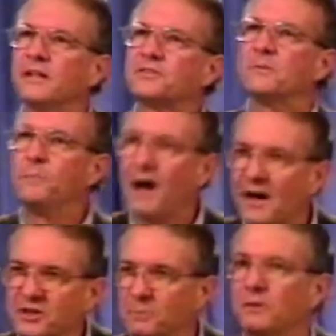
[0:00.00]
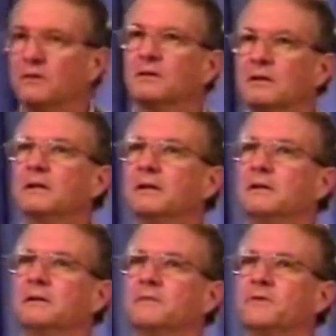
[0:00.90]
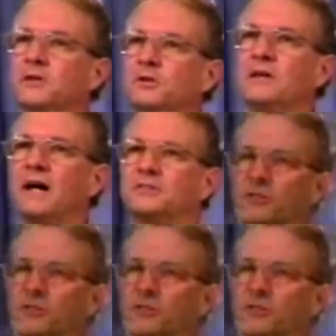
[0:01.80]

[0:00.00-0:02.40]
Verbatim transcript: it's impossible for you not to